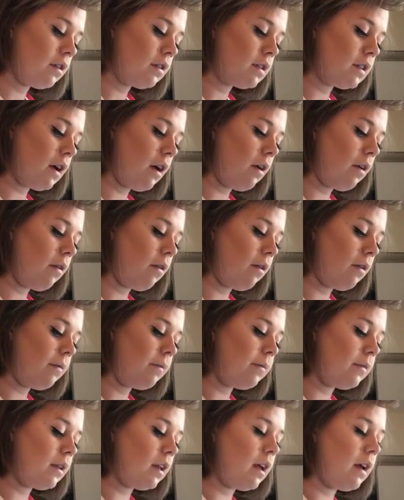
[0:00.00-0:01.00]
So
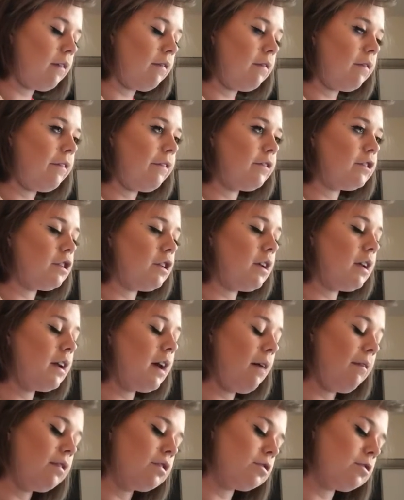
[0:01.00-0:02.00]
if she did
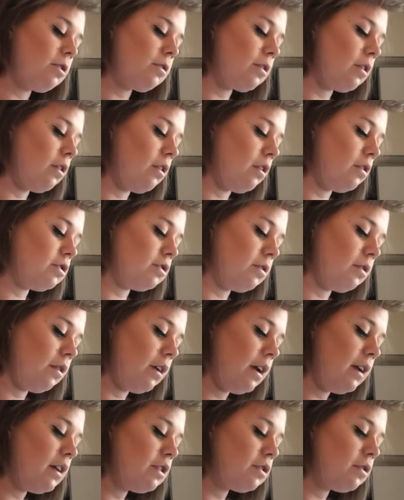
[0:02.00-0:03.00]
have a stroke, the
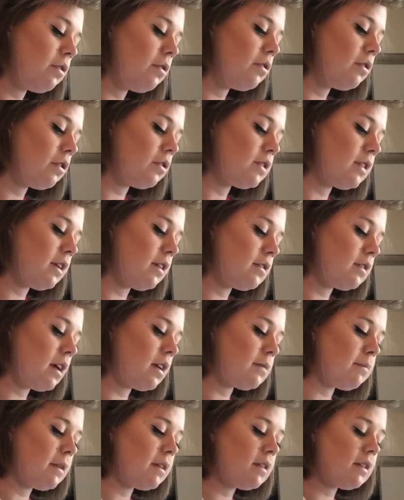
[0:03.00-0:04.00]
initial nursing
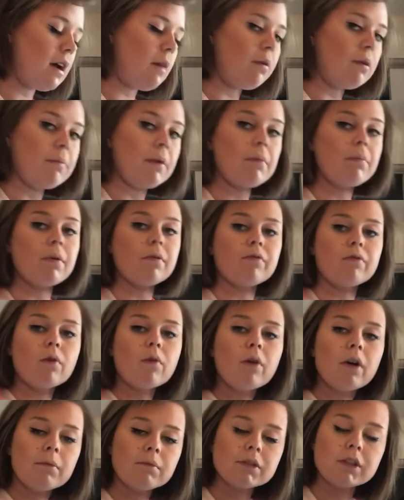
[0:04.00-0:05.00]
assessments that would be
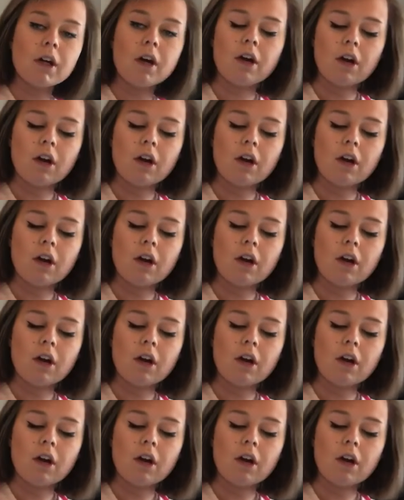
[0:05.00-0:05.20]
performed